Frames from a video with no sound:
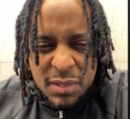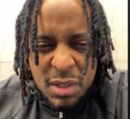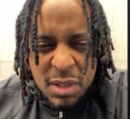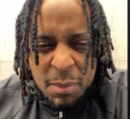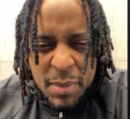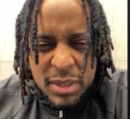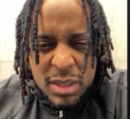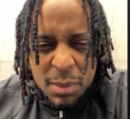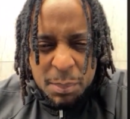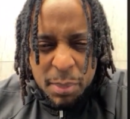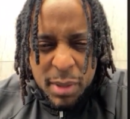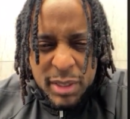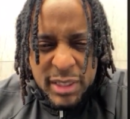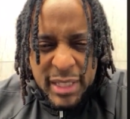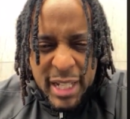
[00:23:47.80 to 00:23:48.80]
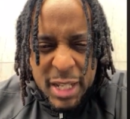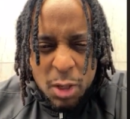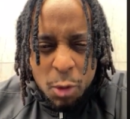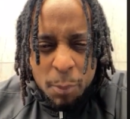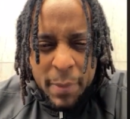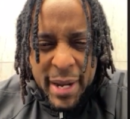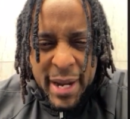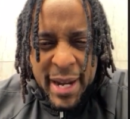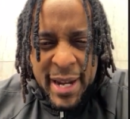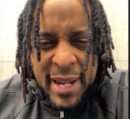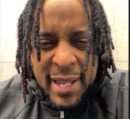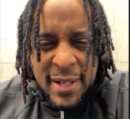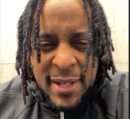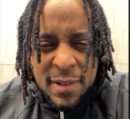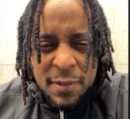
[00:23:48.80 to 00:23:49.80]
Mr. Potato
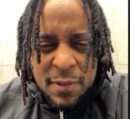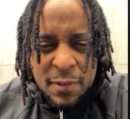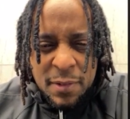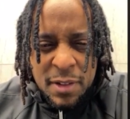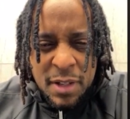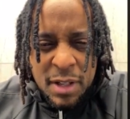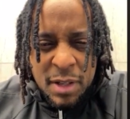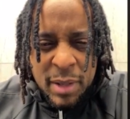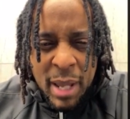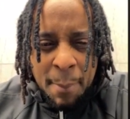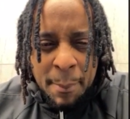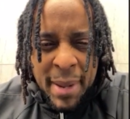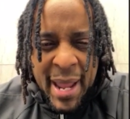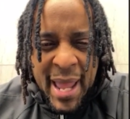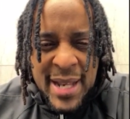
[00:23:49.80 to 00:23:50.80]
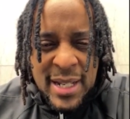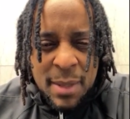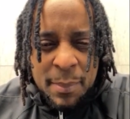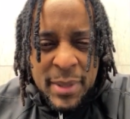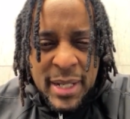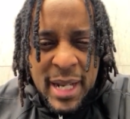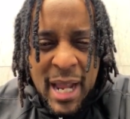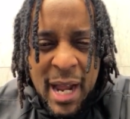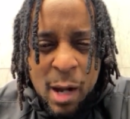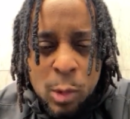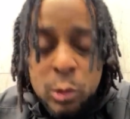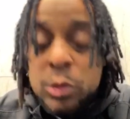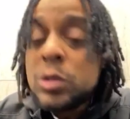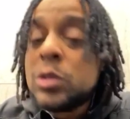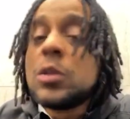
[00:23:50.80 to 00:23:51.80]
Man. We got Mandem in the
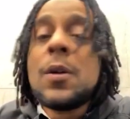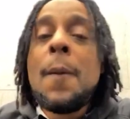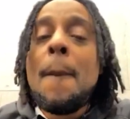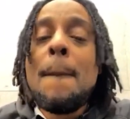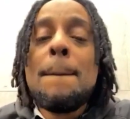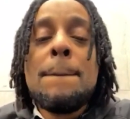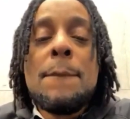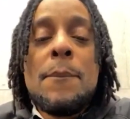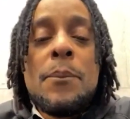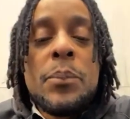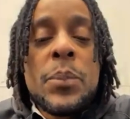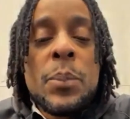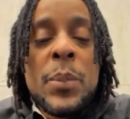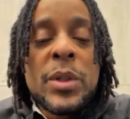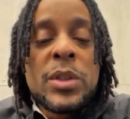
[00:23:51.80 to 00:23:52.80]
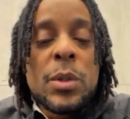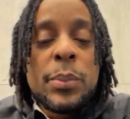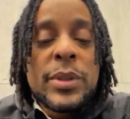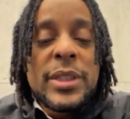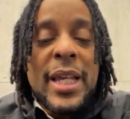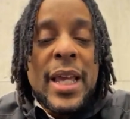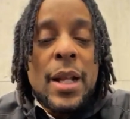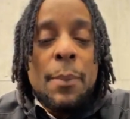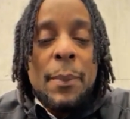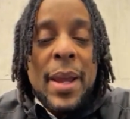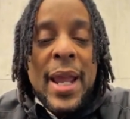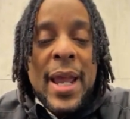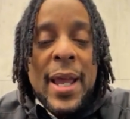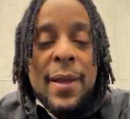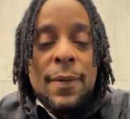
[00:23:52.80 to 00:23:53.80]
house. Mr. Potato
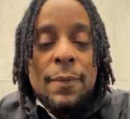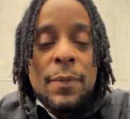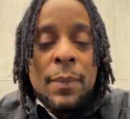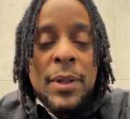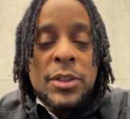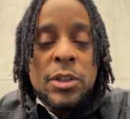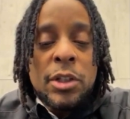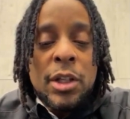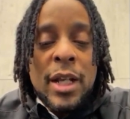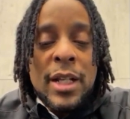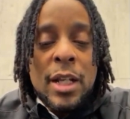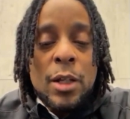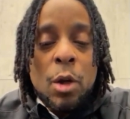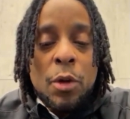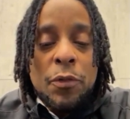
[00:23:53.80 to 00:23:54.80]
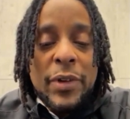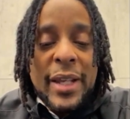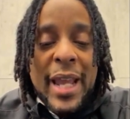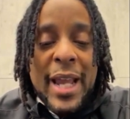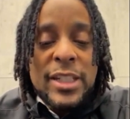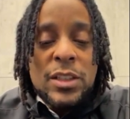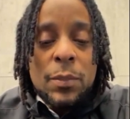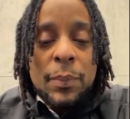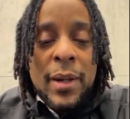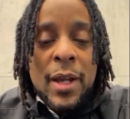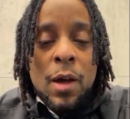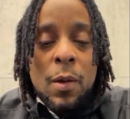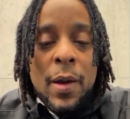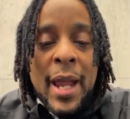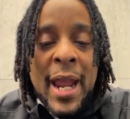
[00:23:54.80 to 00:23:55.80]
Man, make sure you hit the notification
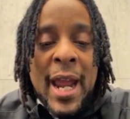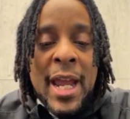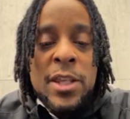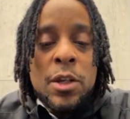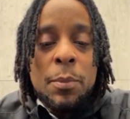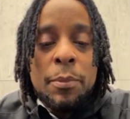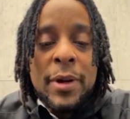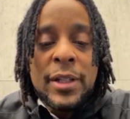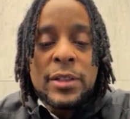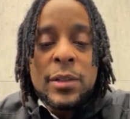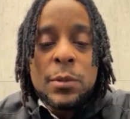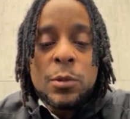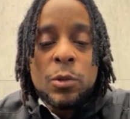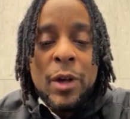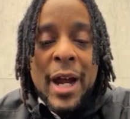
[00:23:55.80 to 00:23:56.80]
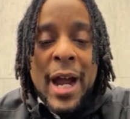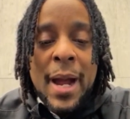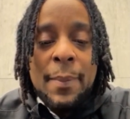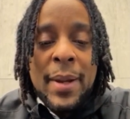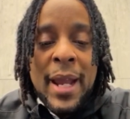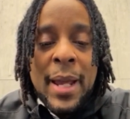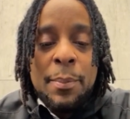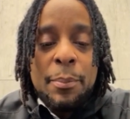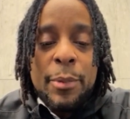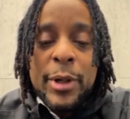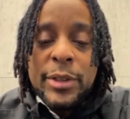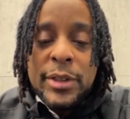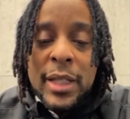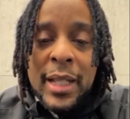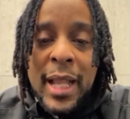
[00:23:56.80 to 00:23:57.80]
bell and you press subscribe and
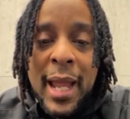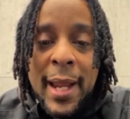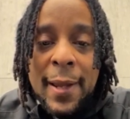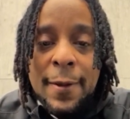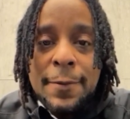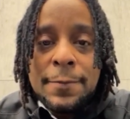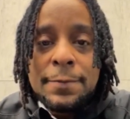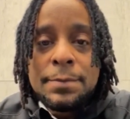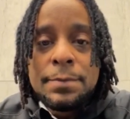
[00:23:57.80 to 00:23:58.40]
press the like.